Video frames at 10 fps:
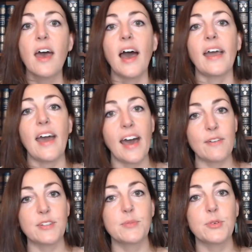I
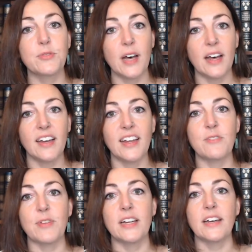have to move on and
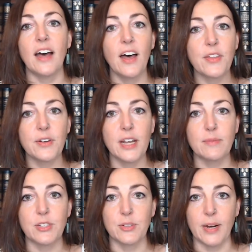find other
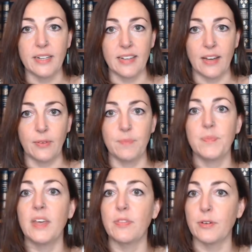names to write down
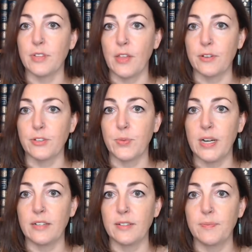in those other
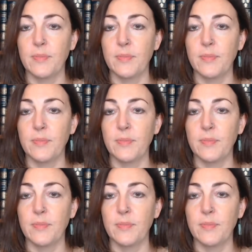squares.